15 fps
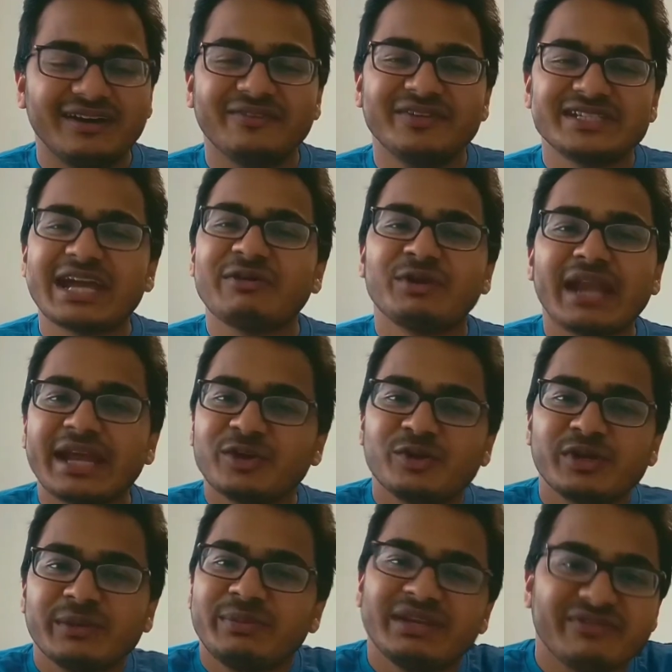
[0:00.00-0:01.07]
which I would like to
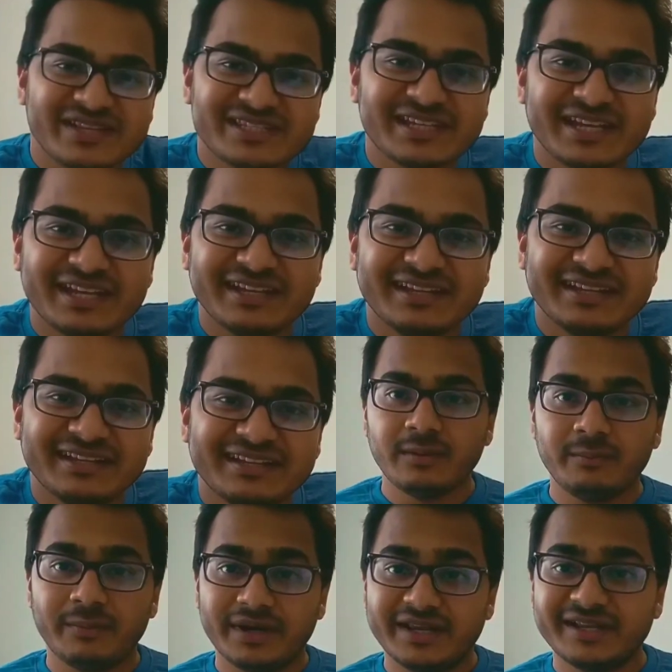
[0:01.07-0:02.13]
repeat once again.
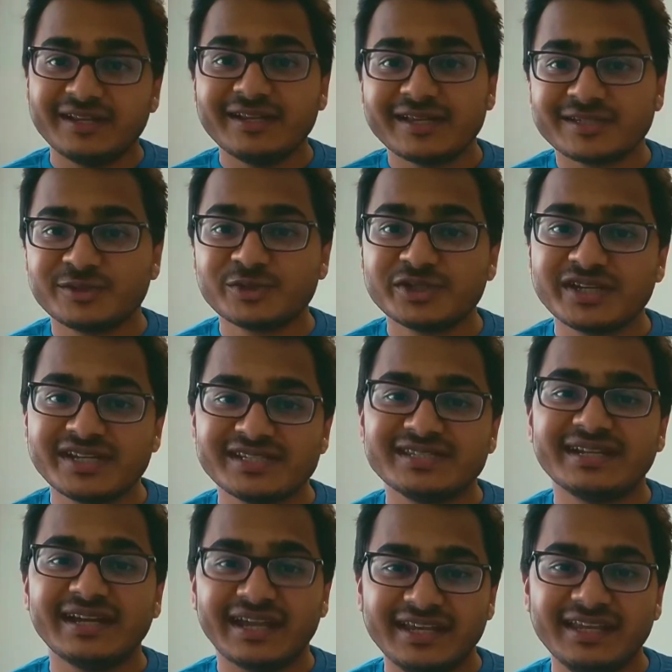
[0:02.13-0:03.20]
Material extrusion is the
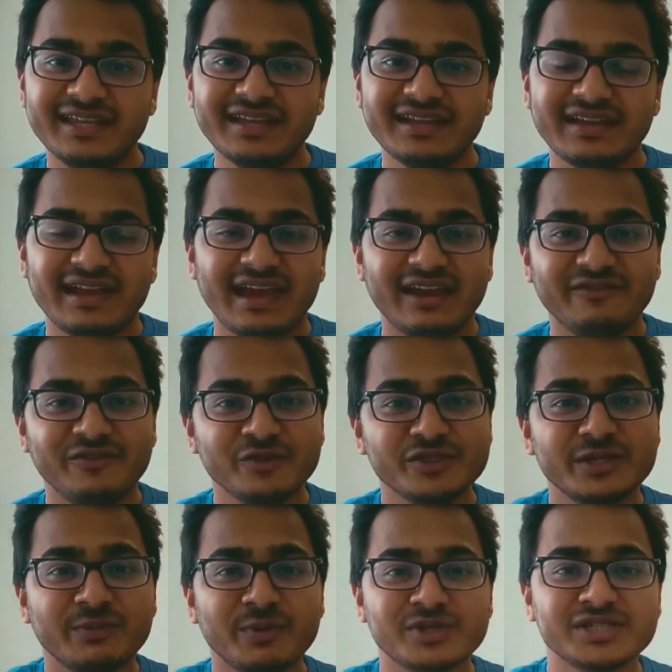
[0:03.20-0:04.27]
technique and
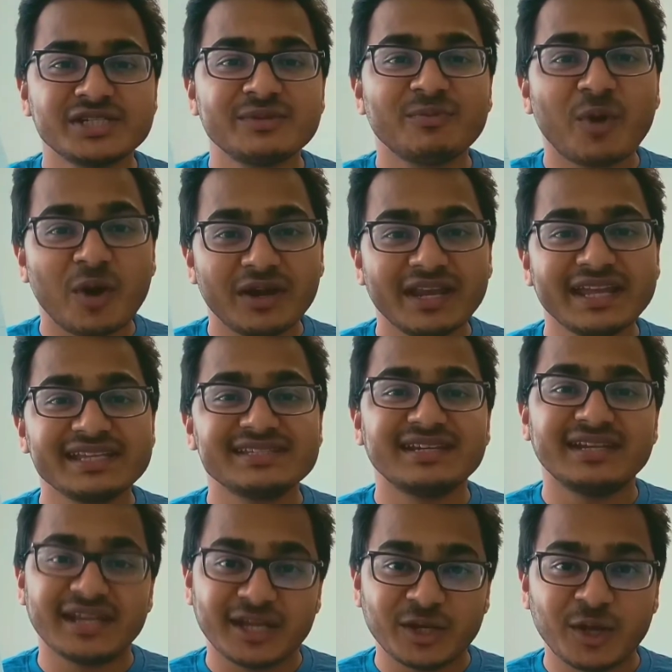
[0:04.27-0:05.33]
fused deposition modeling is the
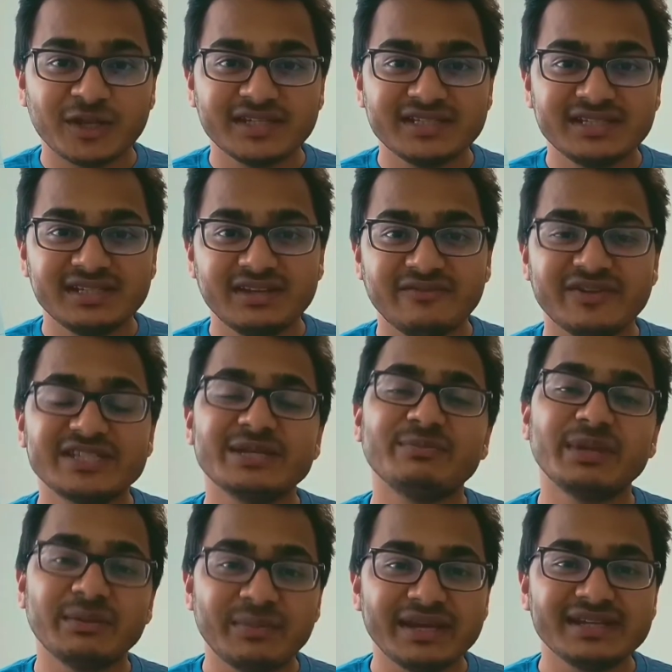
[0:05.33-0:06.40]
technology which
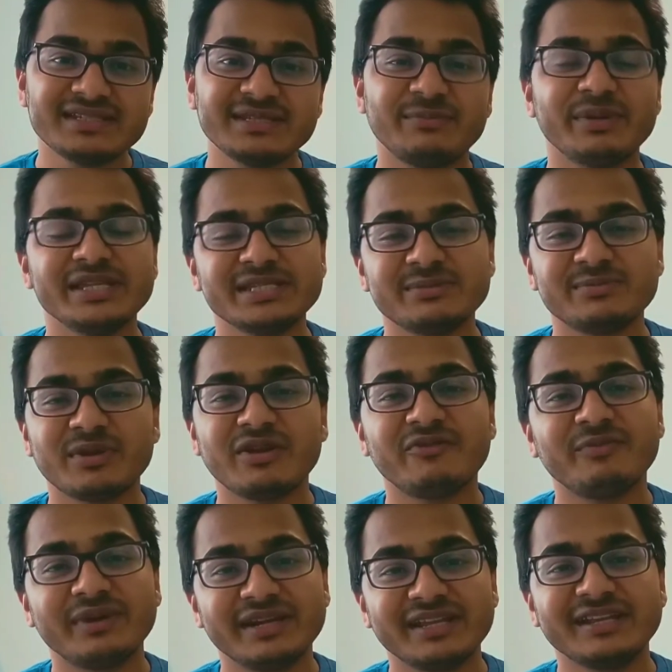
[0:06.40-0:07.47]
implements the principle of
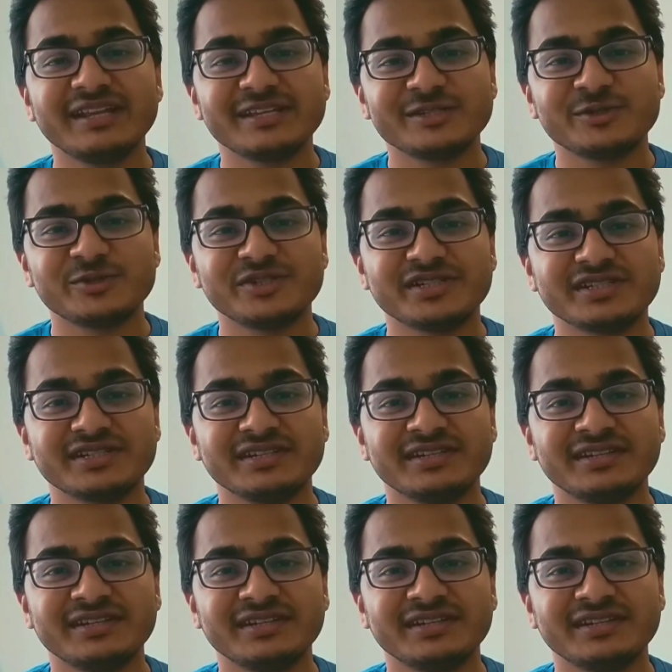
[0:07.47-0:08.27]
material extrusion.